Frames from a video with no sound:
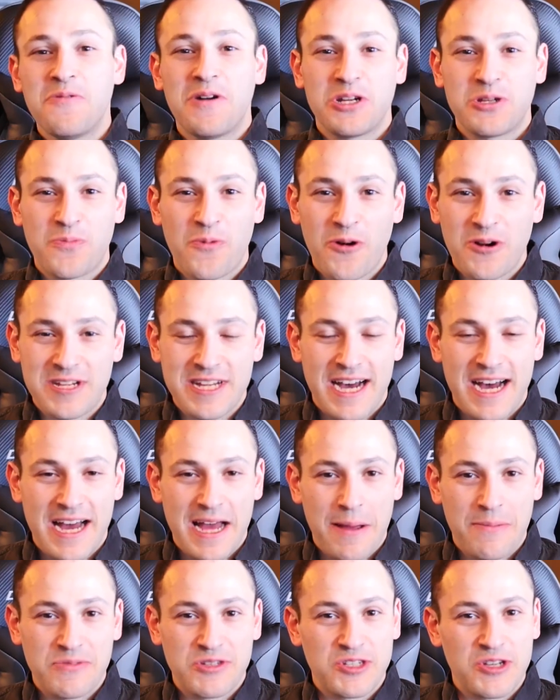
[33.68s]
much more
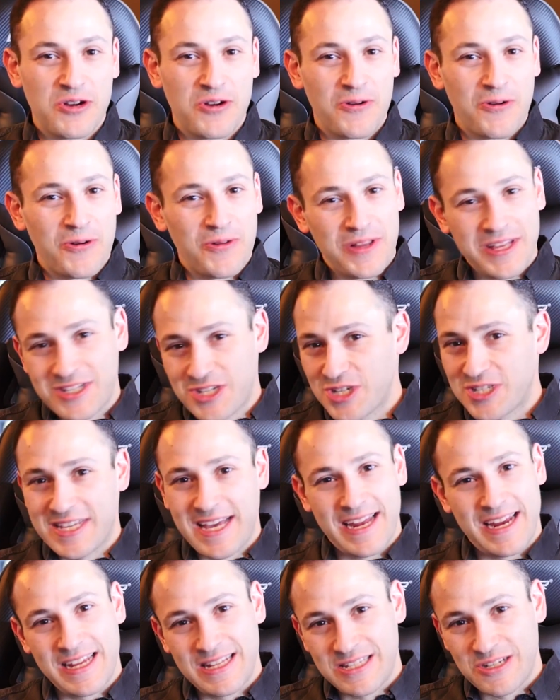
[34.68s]
time, so let's just
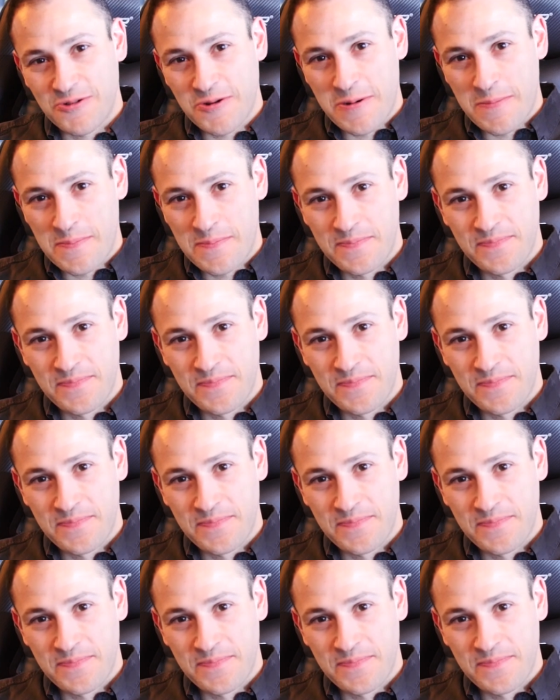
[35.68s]
get into them.